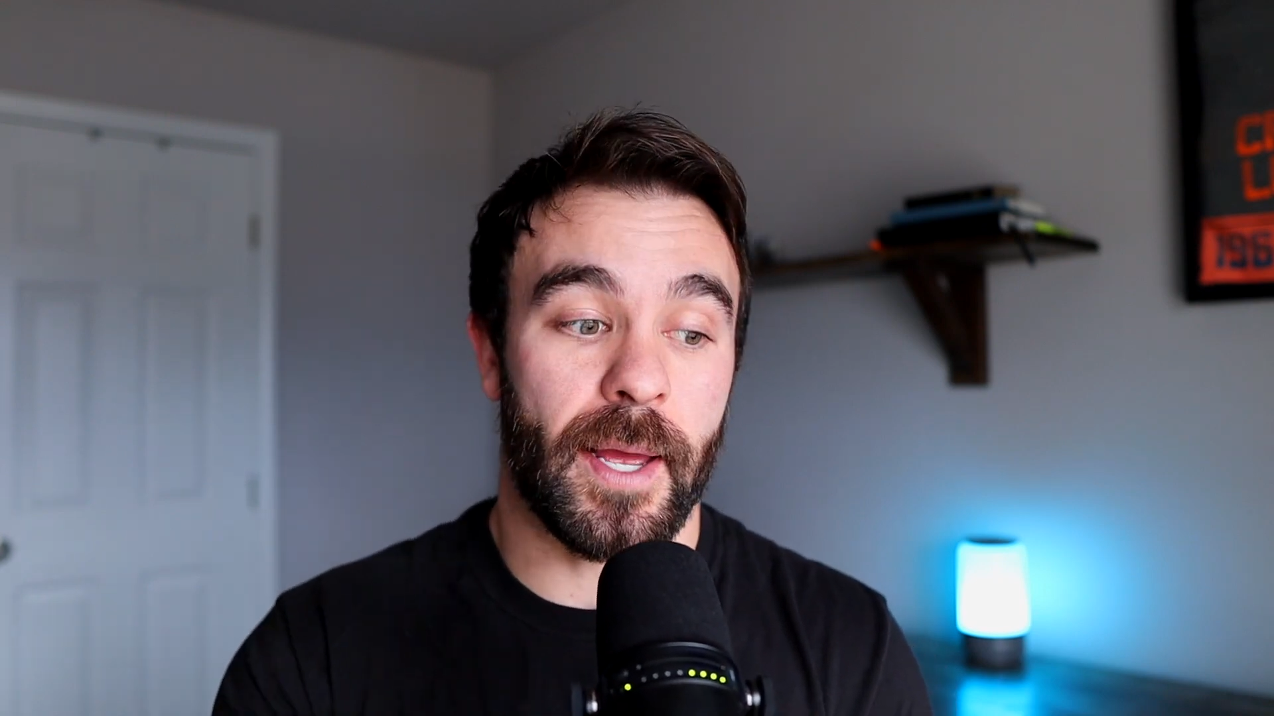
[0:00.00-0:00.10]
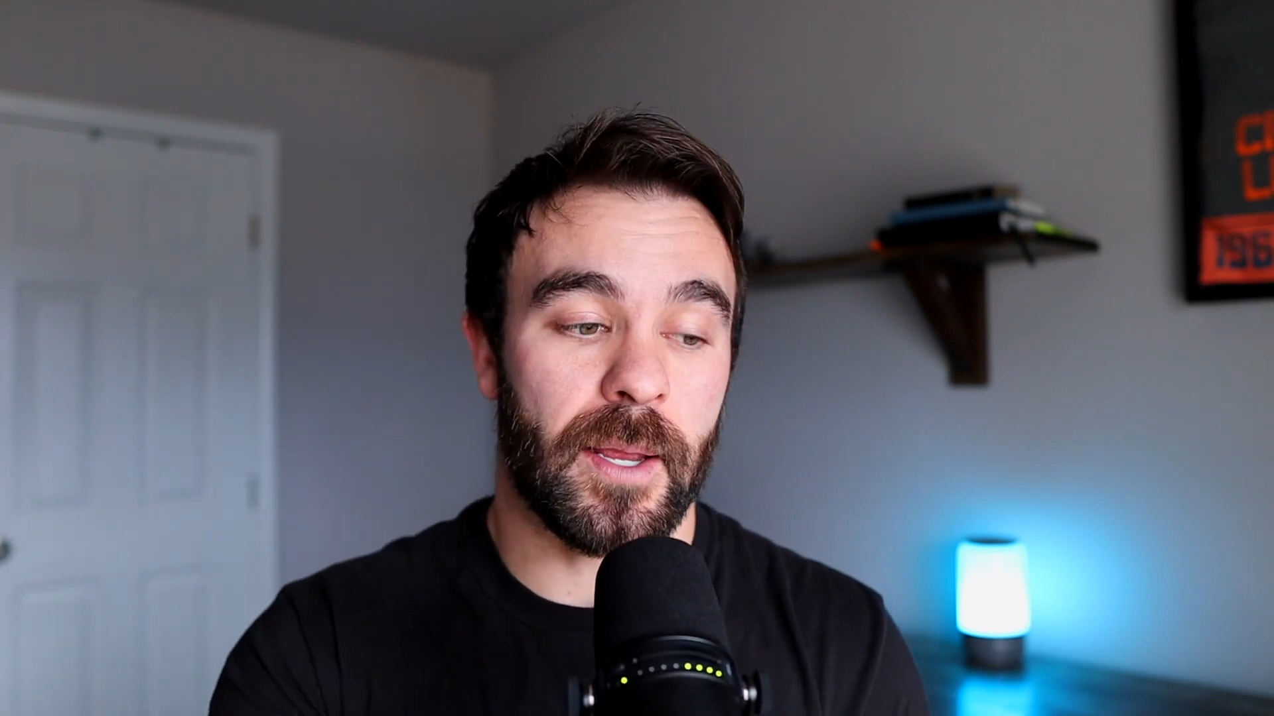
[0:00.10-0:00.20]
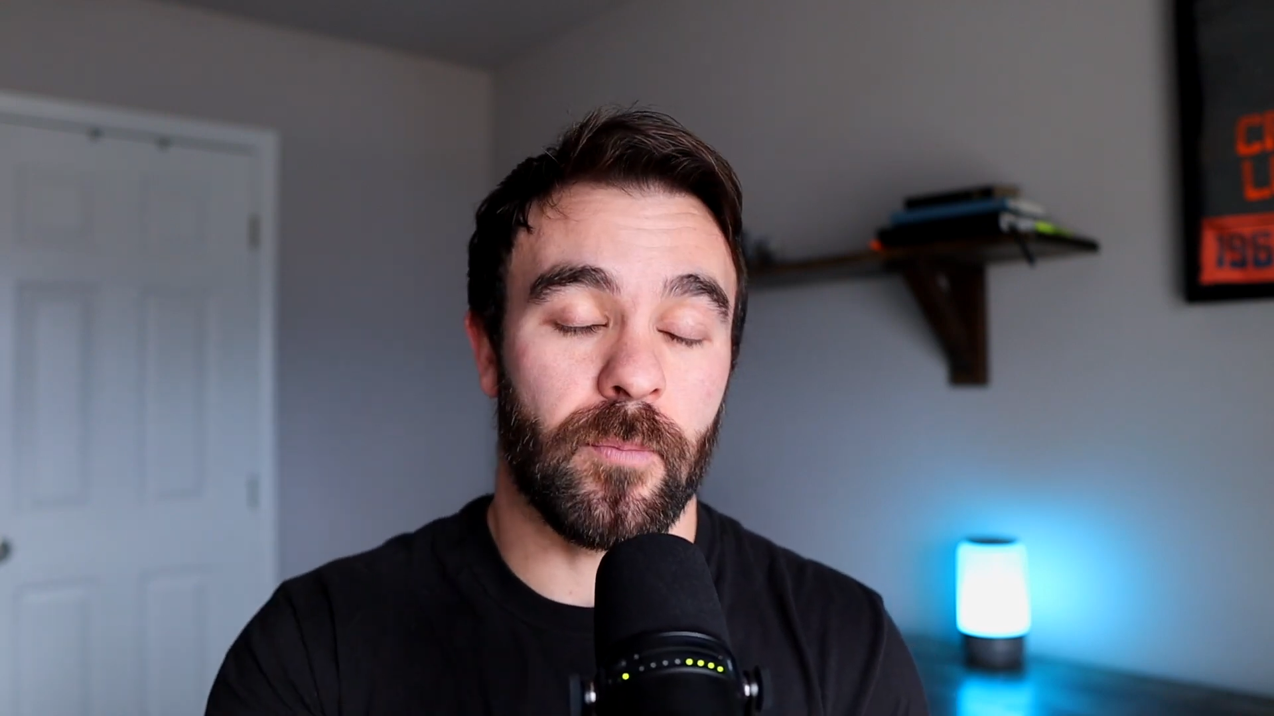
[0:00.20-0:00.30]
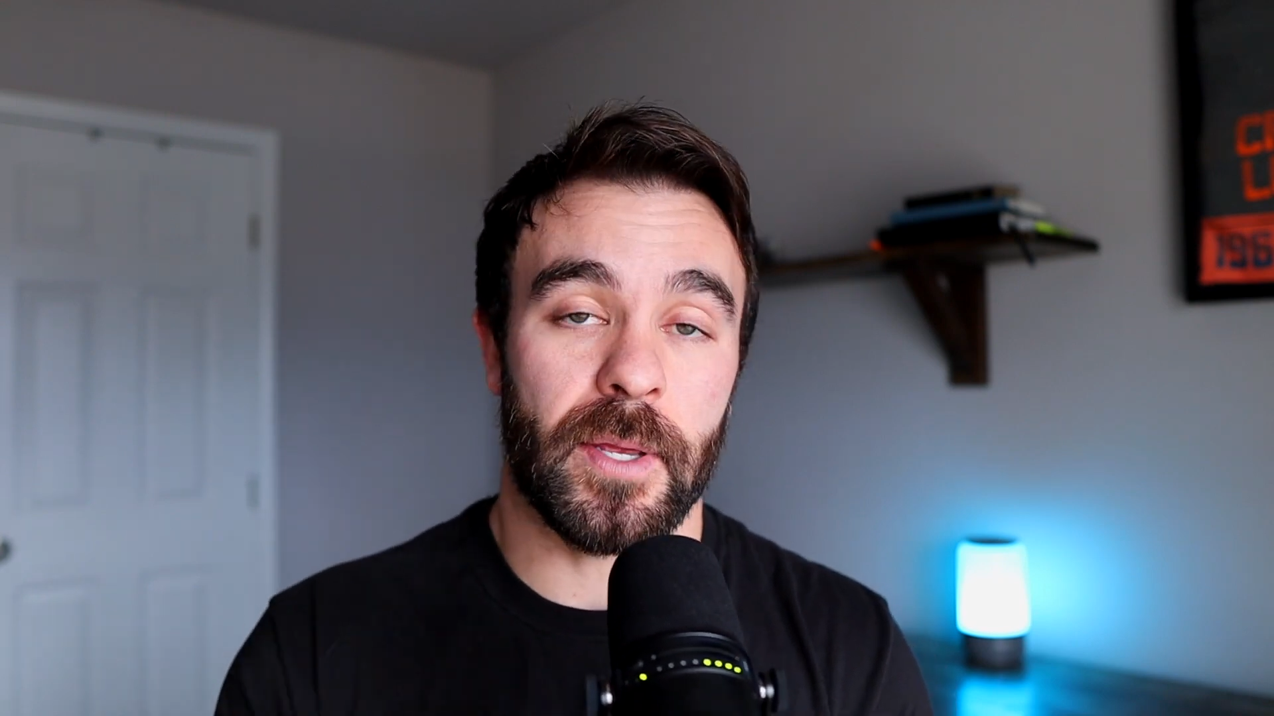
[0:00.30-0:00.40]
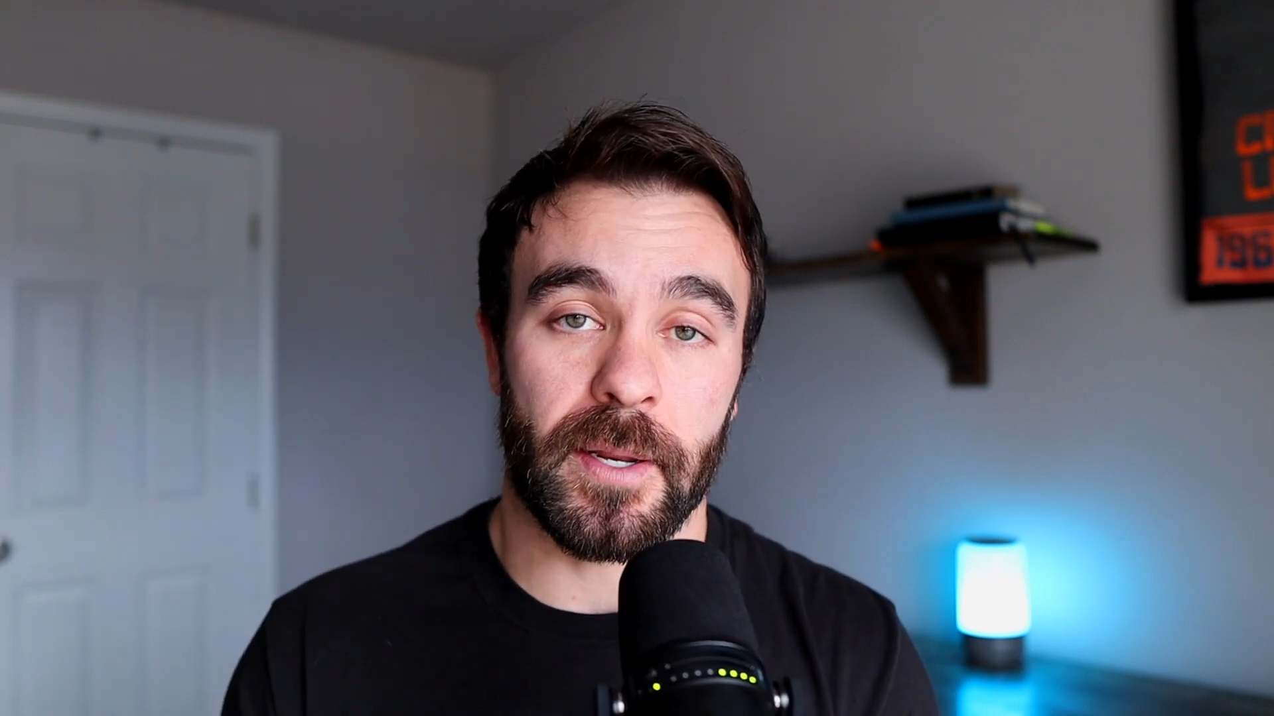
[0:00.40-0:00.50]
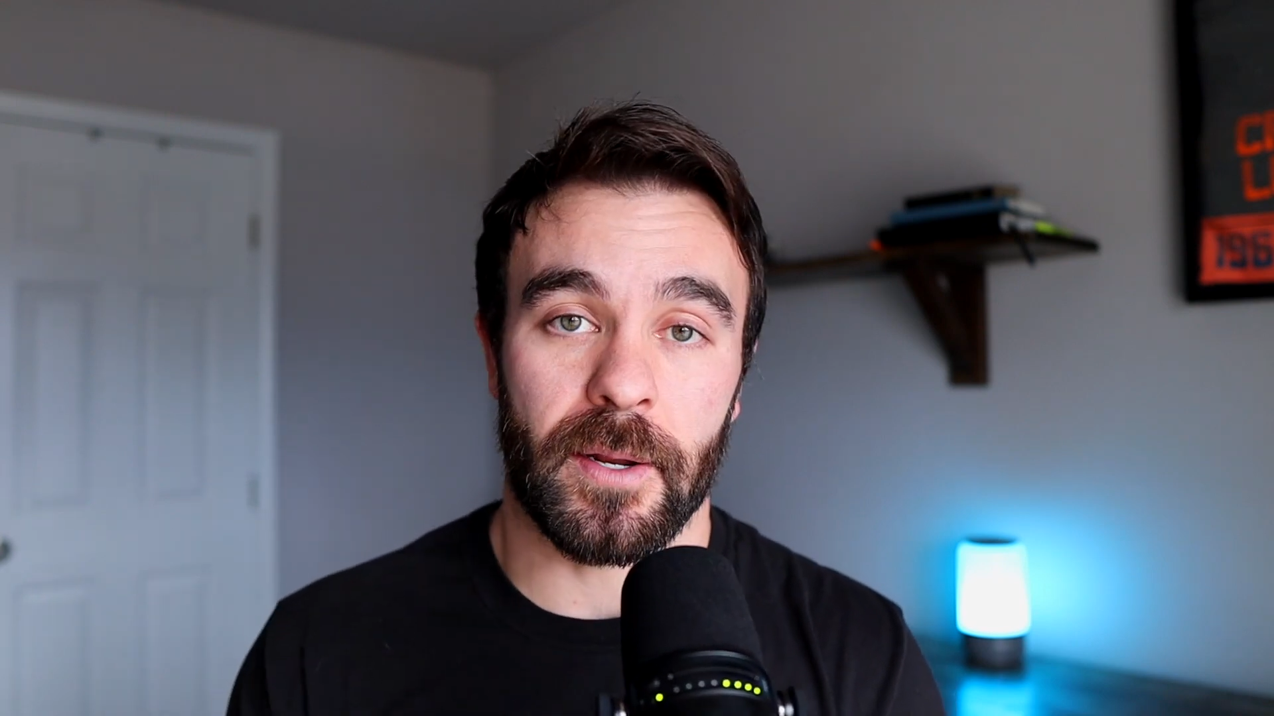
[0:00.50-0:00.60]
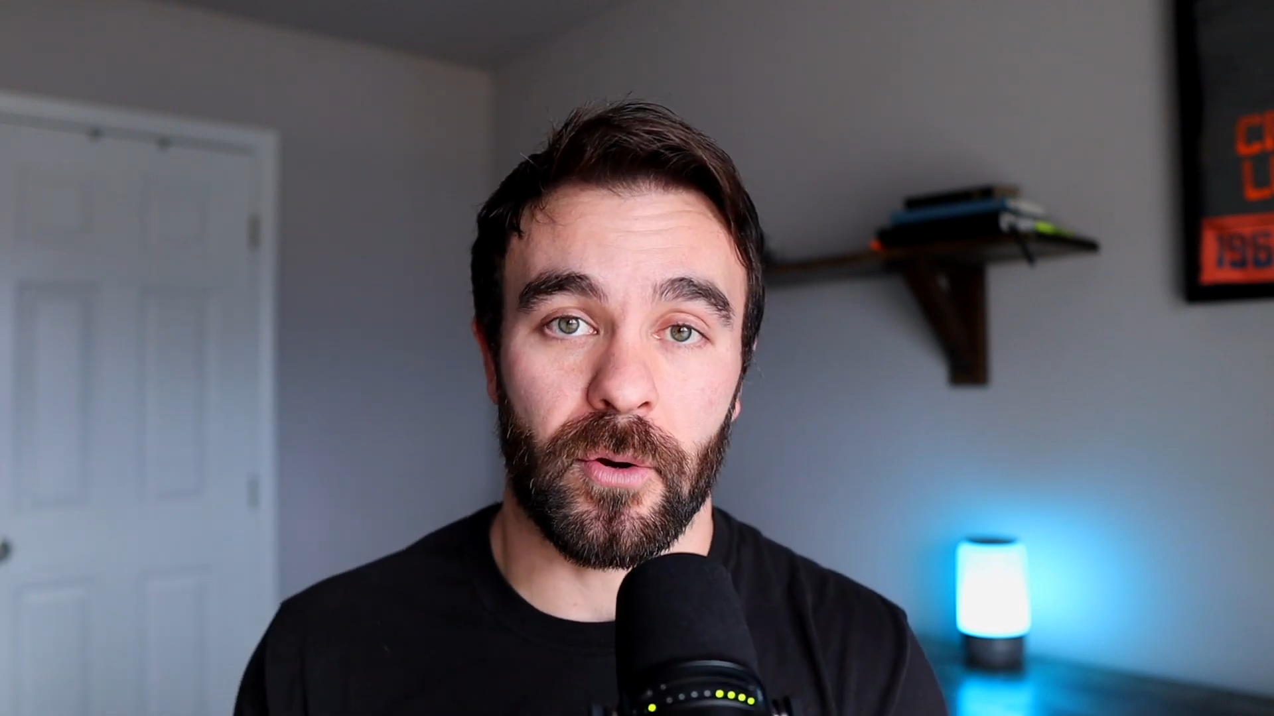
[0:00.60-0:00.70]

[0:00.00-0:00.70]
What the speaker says: I competed in